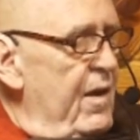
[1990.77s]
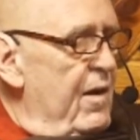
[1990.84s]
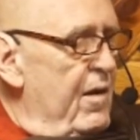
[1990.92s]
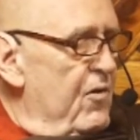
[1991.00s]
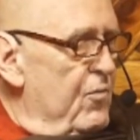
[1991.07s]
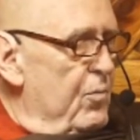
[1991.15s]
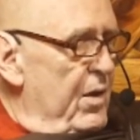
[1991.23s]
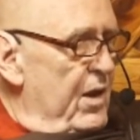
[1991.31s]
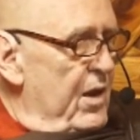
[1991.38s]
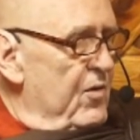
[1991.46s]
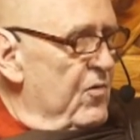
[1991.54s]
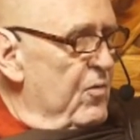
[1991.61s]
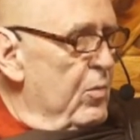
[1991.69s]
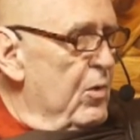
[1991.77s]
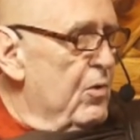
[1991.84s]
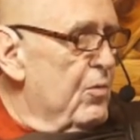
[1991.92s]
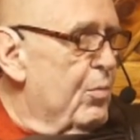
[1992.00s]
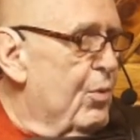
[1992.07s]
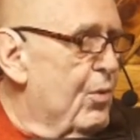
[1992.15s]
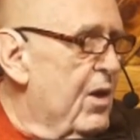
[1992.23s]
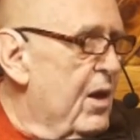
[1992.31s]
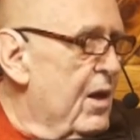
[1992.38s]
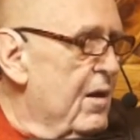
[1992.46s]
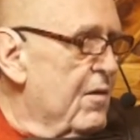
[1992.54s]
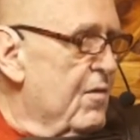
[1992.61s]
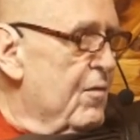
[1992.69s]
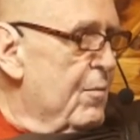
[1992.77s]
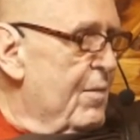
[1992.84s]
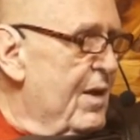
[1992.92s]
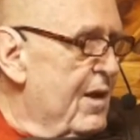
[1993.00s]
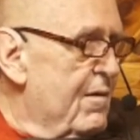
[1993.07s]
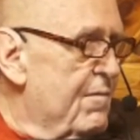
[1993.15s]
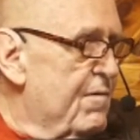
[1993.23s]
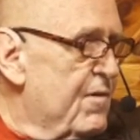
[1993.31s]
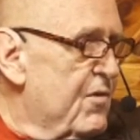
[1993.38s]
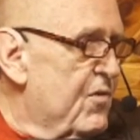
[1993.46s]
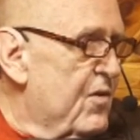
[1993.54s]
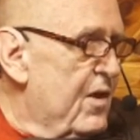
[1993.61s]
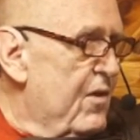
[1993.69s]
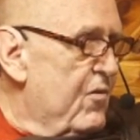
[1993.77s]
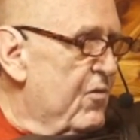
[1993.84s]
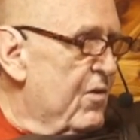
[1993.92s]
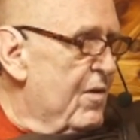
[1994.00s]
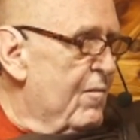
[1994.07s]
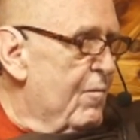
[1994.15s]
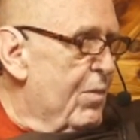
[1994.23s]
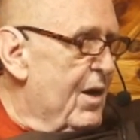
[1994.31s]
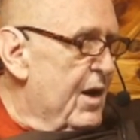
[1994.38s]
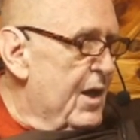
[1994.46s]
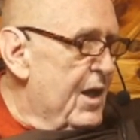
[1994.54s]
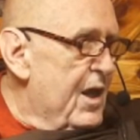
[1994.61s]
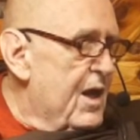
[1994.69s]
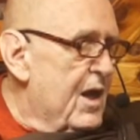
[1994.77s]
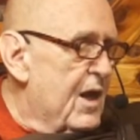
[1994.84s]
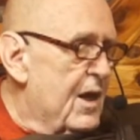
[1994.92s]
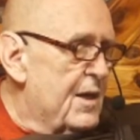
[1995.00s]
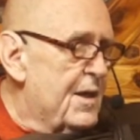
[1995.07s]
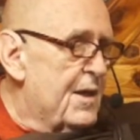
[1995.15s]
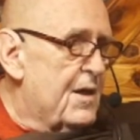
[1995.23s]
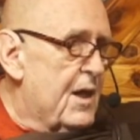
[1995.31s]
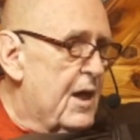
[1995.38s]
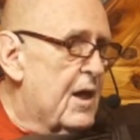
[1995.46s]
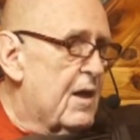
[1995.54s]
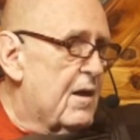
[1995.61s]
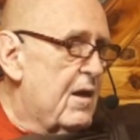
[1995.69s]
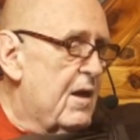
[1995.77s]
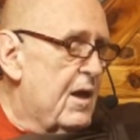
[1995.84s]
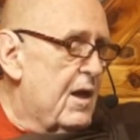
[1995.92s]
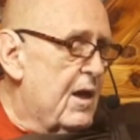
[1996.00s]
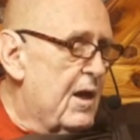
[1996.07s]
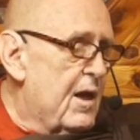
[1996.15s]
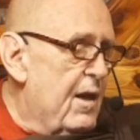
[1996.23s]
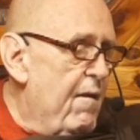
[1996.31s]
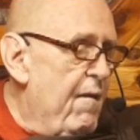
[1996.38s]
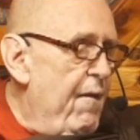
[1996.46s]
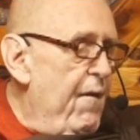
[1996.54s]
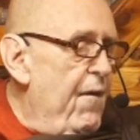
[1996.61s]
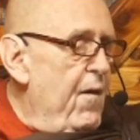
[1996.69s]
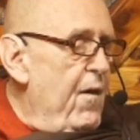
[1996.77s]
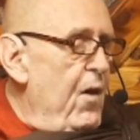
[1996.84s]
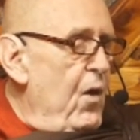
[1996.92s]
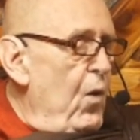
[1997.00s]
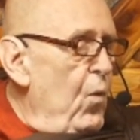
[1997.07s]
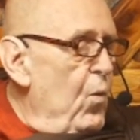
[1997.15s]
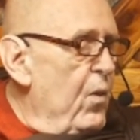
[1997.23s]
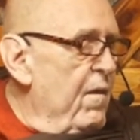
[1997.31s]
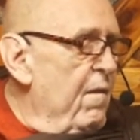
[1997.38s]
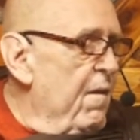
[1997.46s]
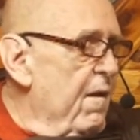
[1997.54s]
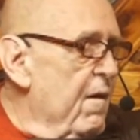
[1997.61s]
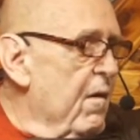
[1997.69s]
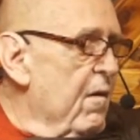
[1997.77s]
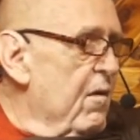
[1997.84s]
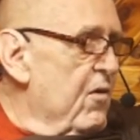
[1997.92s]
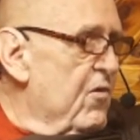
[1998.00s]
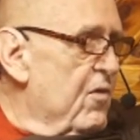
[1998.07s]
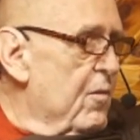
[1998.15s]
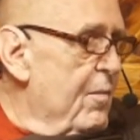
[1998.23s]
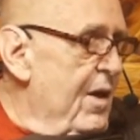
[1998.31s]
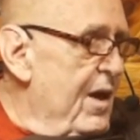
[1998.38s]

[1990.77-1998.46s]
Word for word: it is possible to point out the manifestation of body contact. When there is a